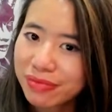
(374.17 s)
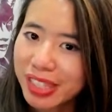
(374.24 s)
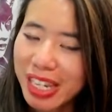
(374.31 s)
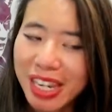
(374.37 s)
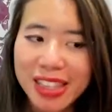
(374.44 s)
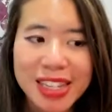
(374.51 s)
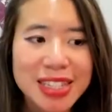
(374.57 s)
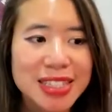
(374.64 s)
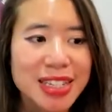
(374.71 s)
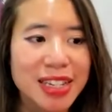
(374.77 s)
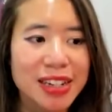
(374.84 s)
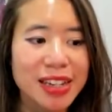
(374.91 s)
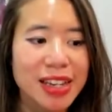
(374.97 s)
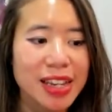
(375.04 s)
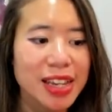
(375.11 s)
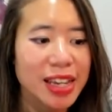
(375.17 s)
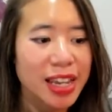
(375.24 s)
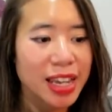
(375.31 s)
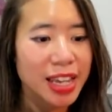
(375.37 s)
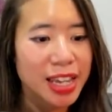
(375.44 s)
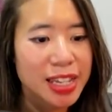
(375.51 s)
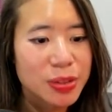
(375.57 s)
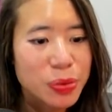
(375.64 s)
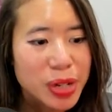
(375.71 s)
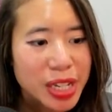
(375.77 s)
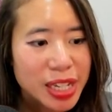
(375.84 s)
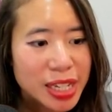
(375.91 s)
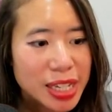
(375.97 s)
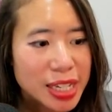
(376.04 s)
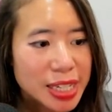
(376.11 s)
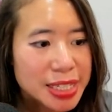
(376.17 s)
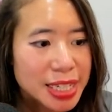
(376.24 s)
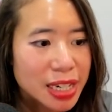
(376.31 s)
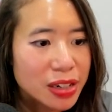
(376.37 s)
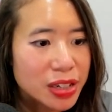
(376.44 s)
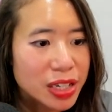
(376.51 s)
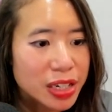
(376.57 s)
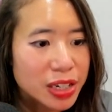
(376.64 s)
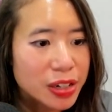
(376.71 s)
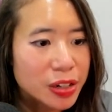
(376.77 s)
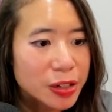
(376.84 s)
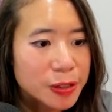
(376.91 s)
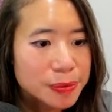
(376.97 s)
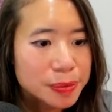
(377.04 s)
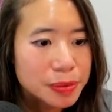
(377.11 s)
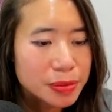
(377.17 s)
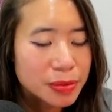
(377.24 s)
And that's it. And way down here,